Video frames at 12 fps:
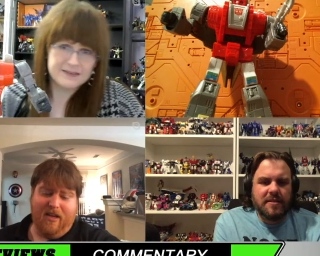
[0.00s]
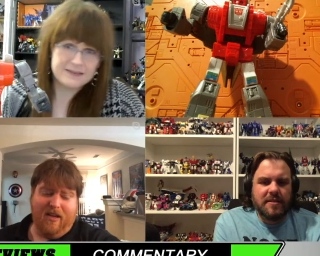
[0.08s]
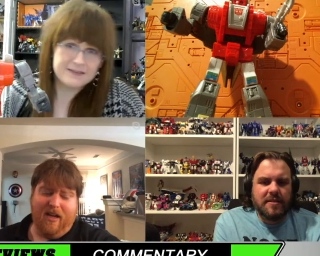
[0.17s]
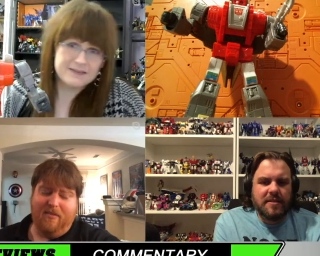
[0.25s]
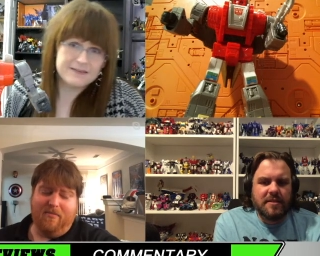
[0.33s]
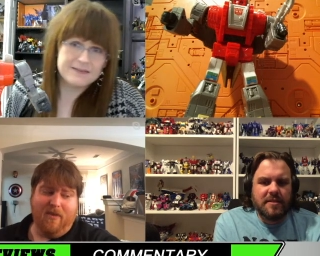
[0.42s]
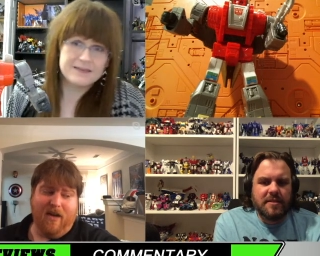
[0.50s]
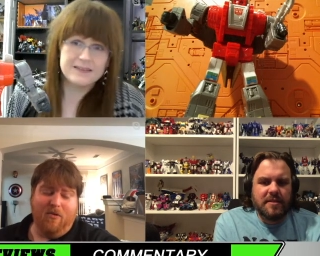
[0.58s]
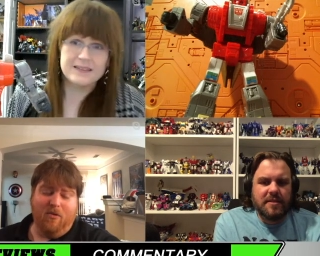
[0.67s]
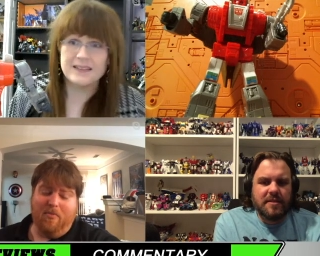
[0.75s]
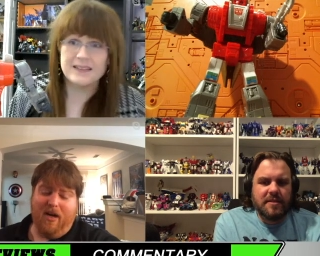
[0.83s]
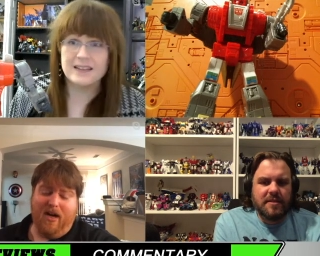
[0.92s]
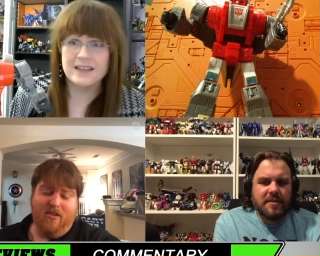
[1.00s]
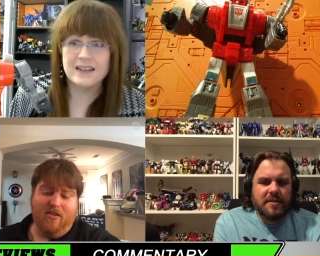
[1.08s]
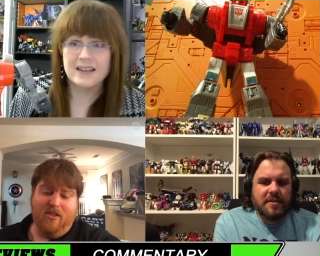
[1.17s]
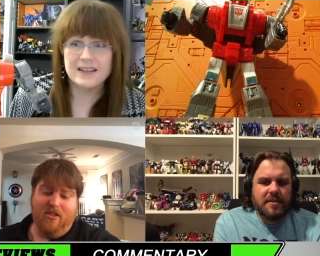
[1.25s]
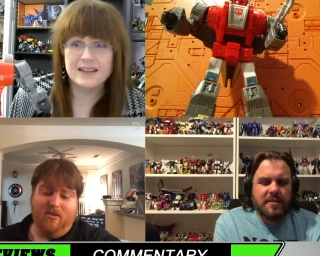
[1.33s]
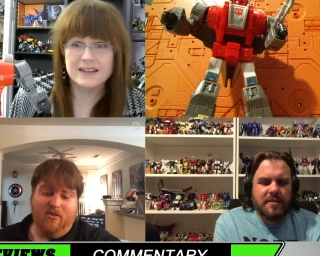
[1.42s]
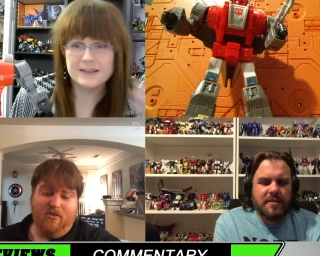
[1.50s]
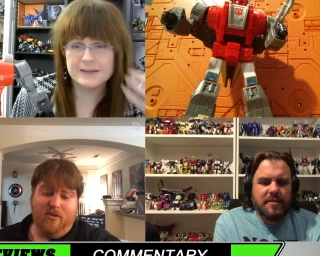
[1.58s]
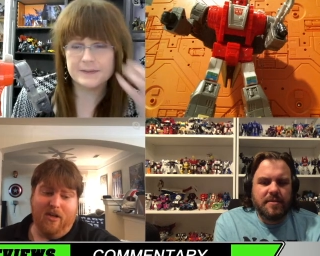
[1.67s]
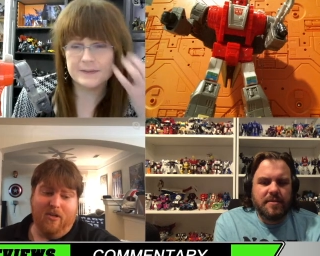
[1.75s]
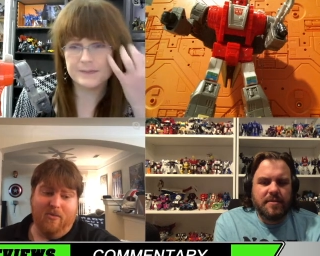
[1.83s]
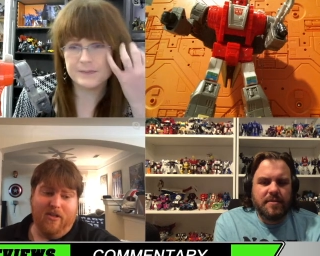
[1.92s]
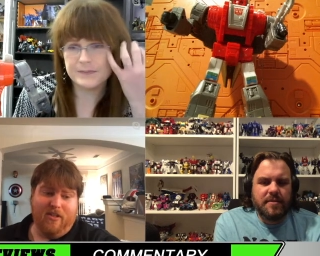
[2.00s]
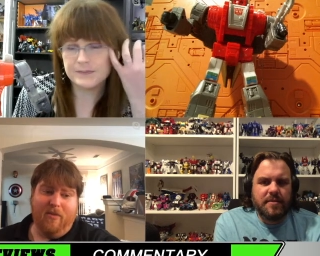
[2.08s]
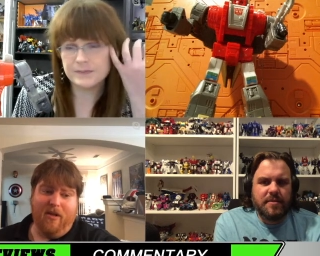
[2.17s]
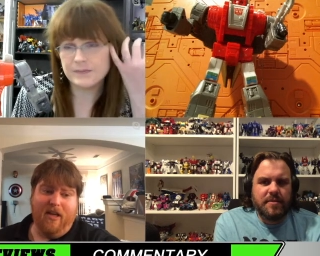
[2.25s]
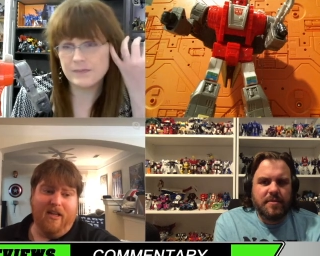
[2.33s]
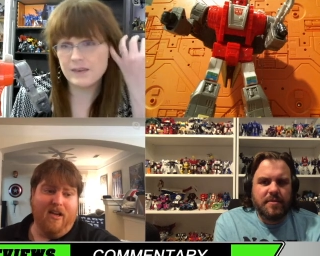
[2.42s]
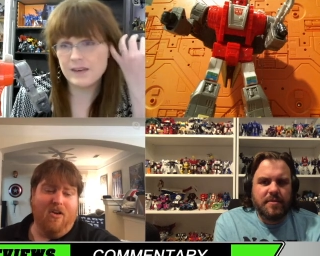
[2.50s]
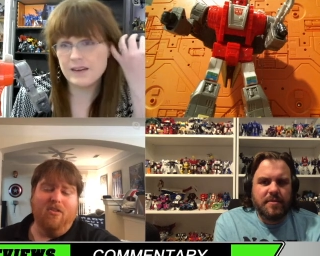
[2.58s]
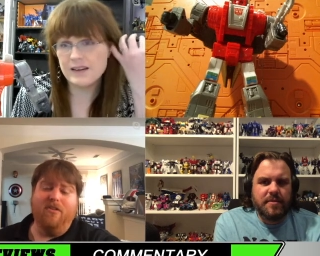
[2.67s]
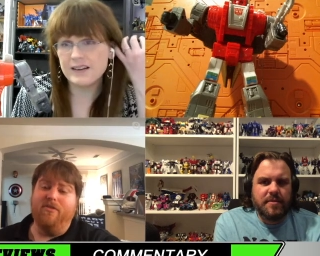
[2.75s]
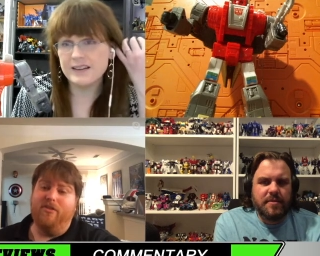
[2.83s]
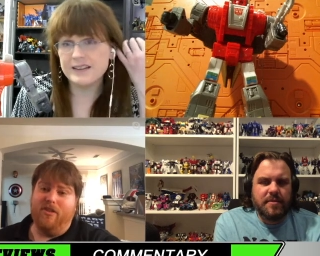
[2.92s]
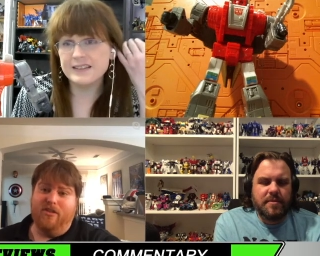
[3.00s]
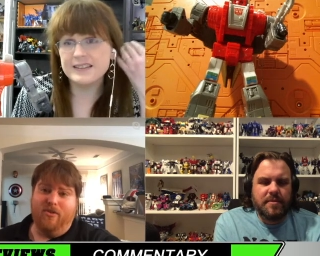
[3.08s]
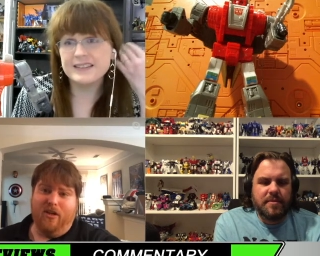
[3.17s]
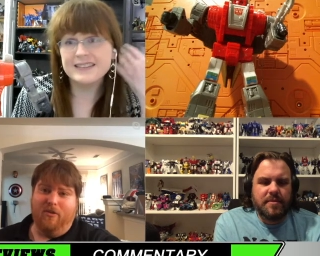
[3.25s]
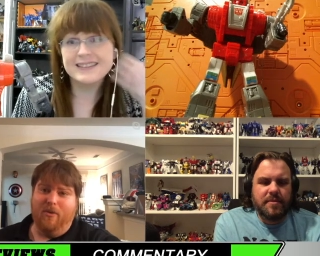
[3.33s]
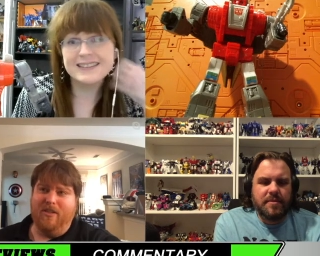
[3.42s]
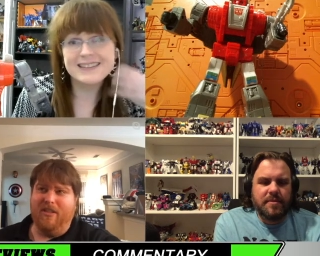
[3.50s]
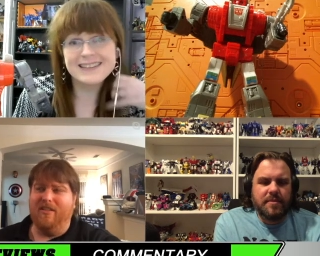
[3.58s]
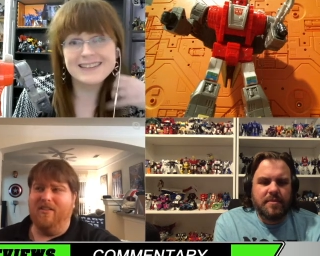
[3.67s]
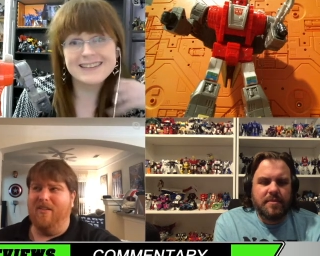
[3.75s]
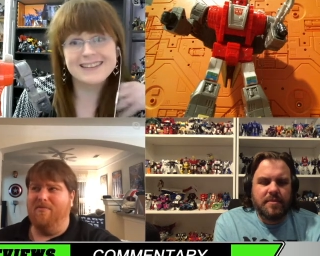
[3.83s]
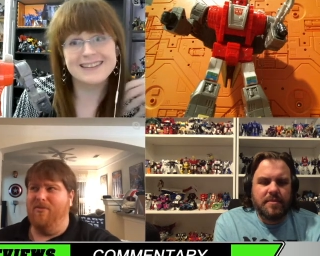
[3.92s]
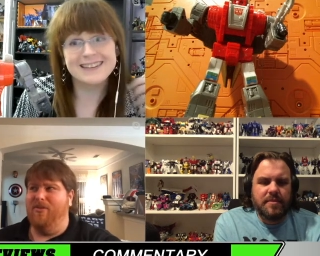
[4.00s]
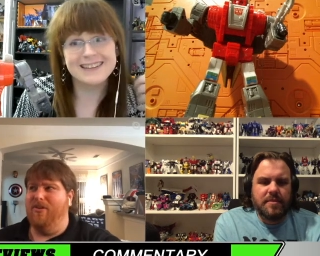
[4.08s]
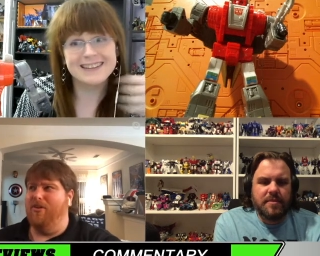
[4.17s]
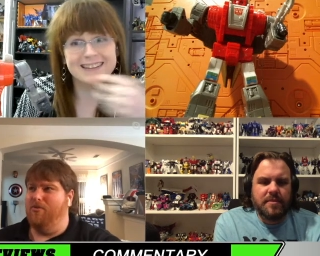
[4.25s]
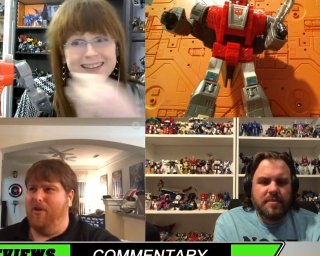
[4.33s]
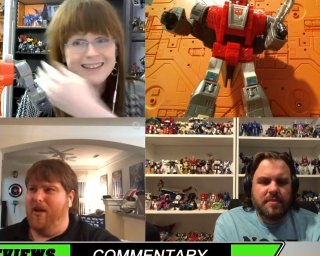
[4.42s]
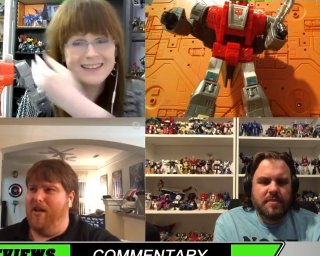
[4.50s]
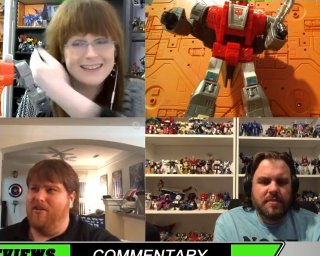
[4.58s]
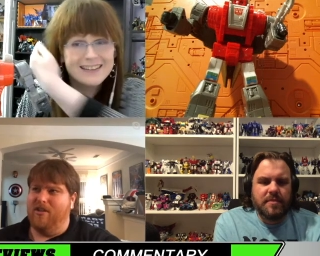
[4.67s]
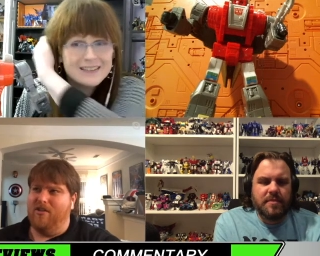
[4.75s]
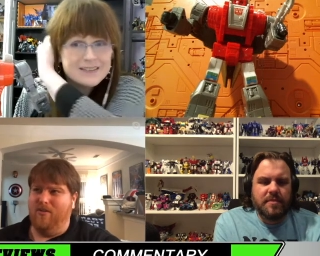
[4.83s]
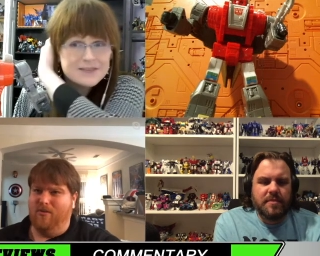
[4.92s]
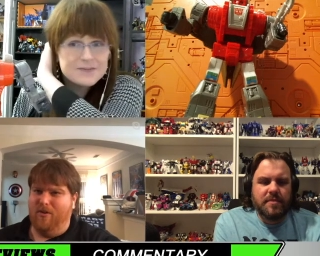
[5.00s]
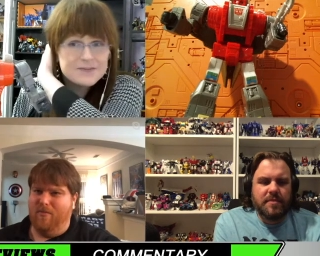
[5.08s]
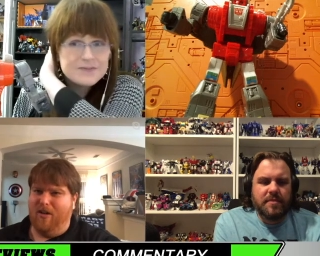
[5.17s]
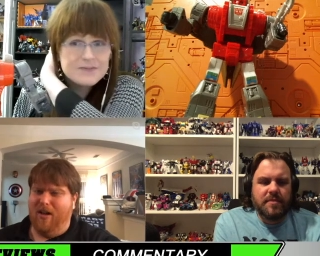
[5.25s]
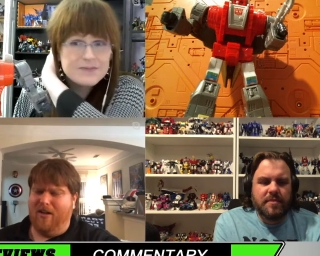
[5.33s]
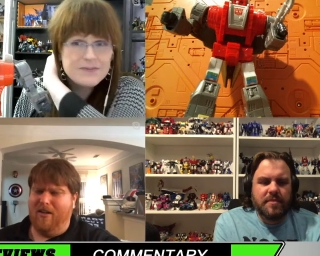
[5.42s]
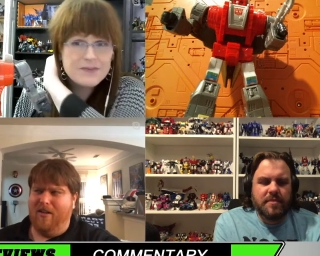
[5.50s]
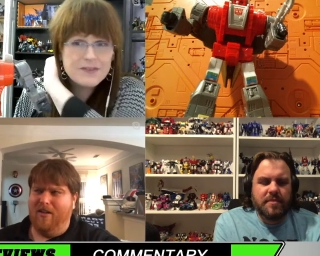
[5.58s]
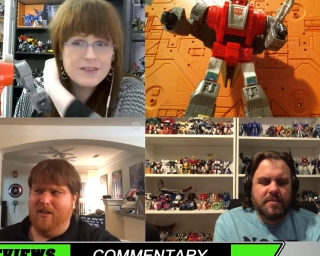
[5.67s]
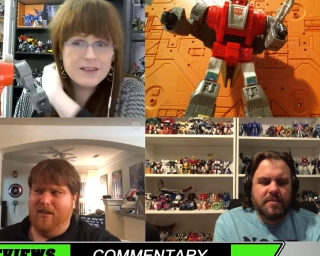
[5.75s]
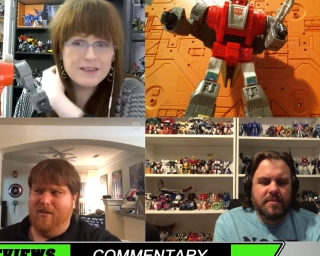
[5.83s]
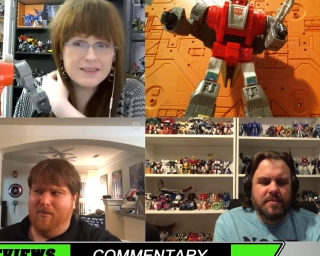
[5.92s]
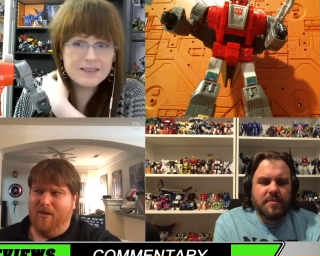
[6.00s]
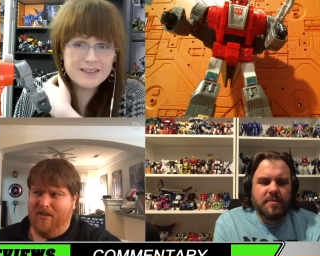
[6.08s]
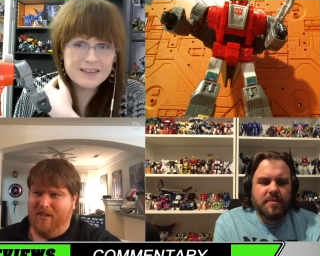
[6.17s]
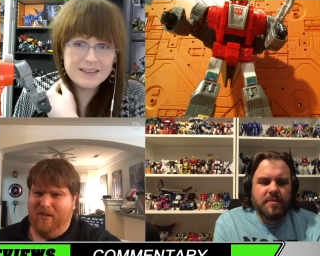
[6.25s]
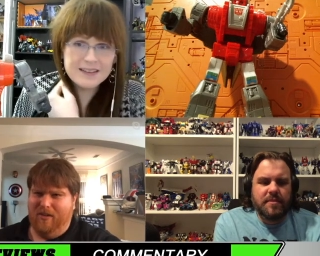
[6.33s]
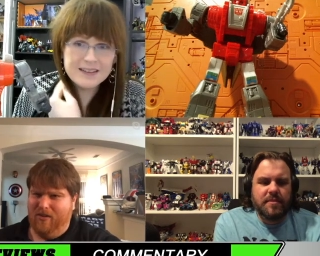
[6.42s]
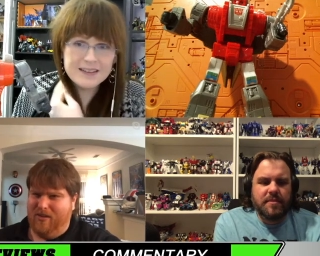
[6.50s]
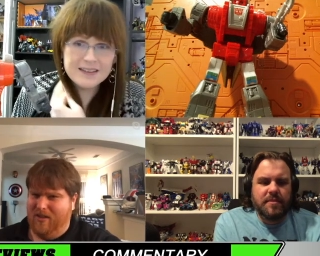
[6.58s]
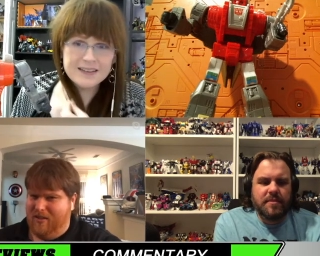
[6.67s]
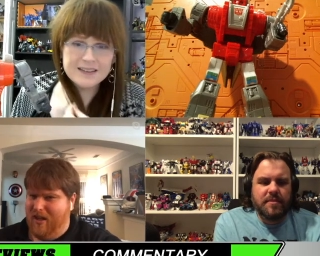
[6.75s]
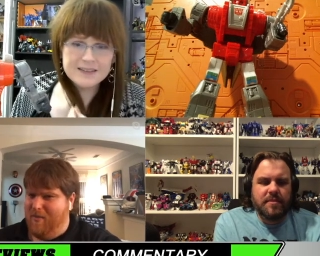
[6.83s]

Speaker 1: Again, I will buy the G2 colorways. I'll buy all of the G2 colorways except for the gray G2 Grimlock, because that looks